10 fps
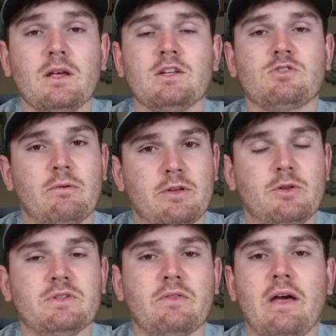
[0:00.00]
So I've been
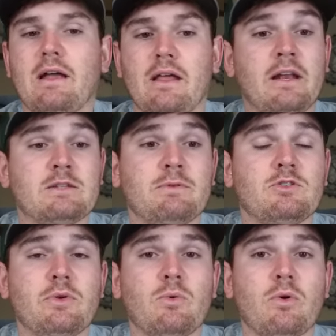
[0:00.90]
using that, and it's been
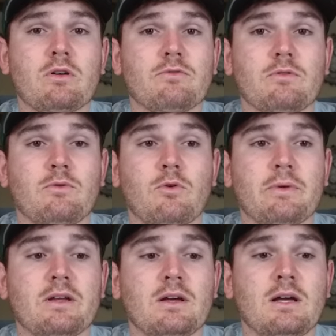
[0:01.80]
doing wonderful for me.
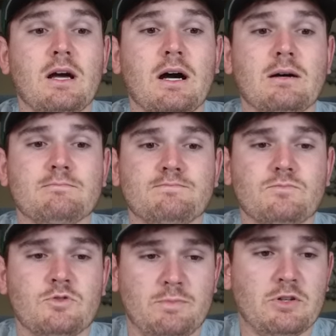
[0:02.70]

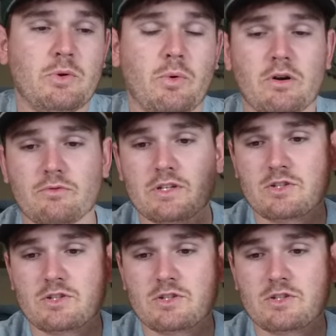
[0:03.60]
Been doing wonderfully.